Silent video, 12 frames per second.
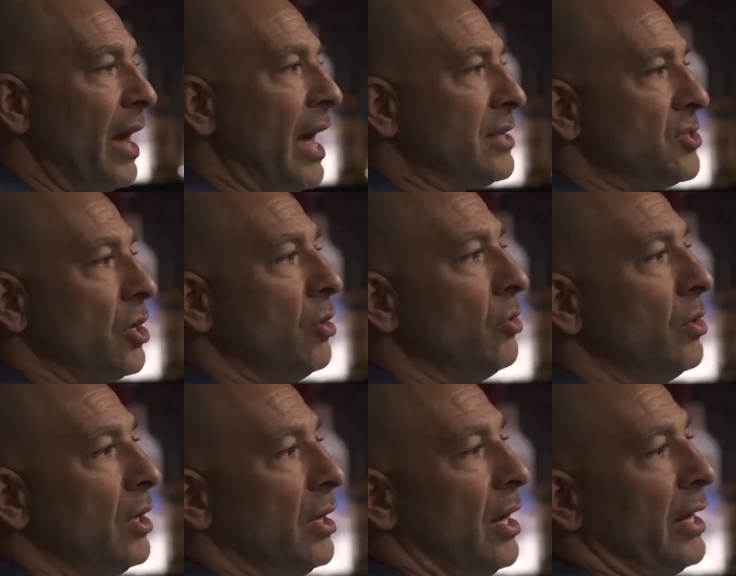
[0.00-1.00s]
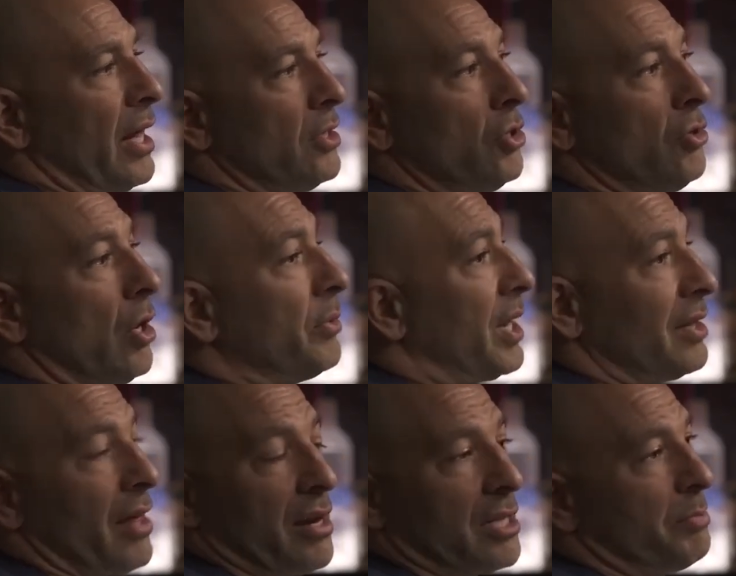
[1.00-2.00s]
And so again, you don't get
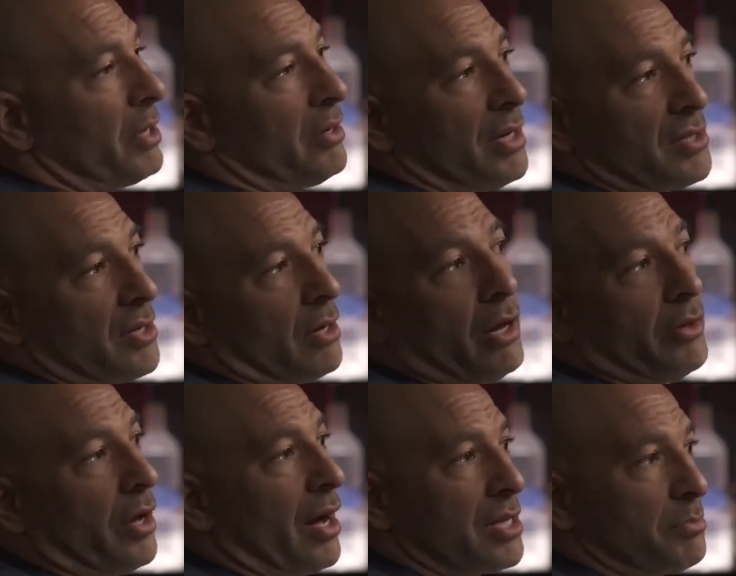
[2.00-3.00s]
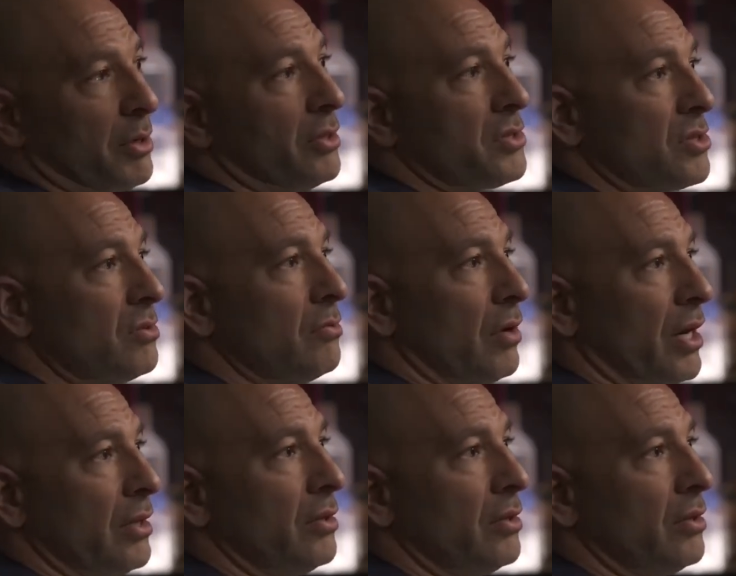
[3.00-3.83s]
that experience at all the hospitals, right?